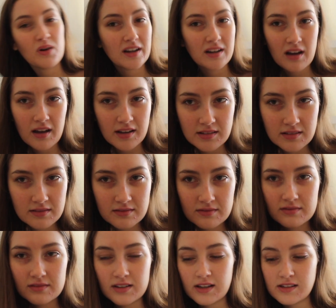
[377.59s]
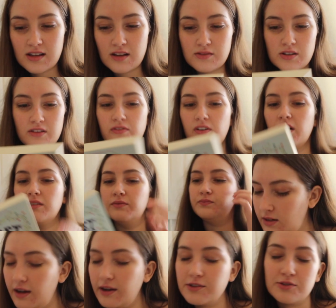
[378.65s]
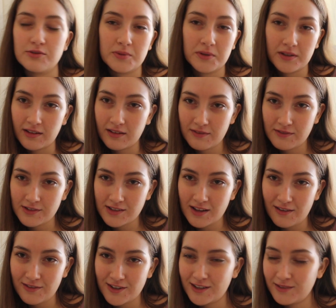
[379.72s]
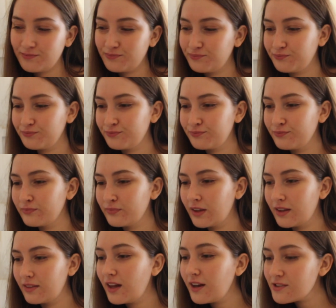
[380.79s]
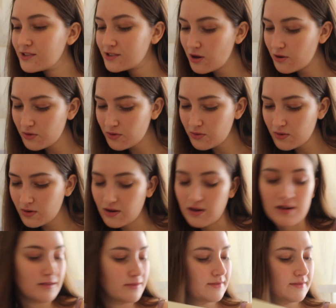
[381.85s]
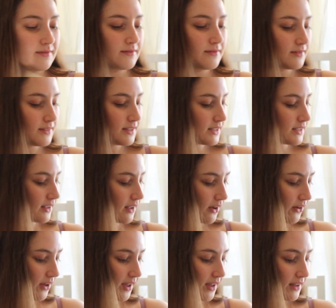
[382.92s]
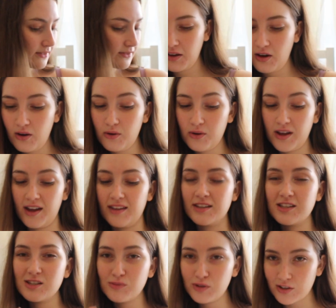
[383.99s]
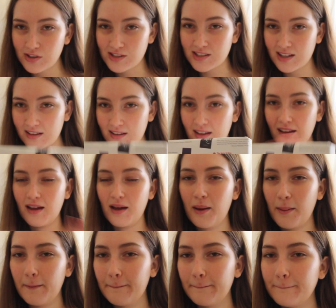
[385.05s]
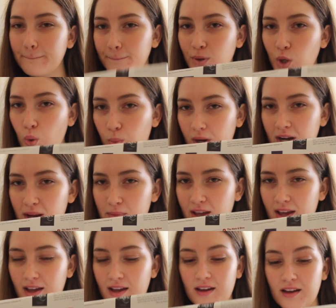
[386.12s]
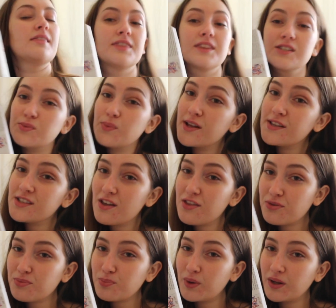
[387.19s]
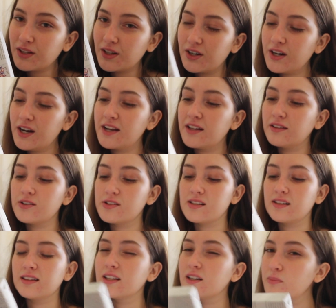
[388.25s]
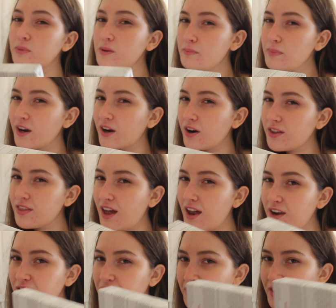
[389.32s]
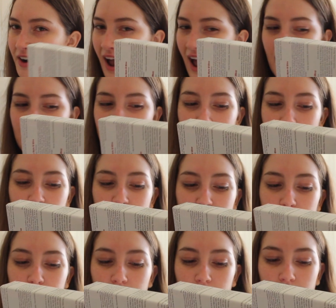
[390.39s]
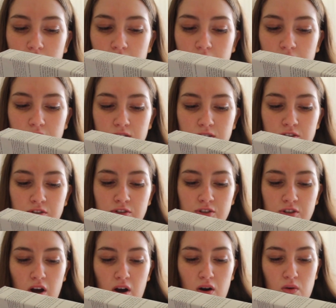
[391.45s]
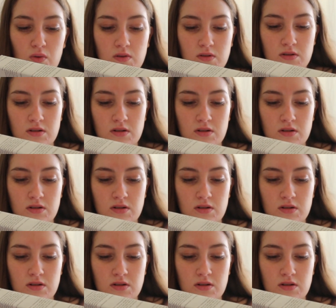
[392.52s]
why not? It sounds like fun. I do really love this cover. That is so cool! Okay. Okay, this one looks pretty big. This one's a thriller and it looks a little bit bigger than your average book. So,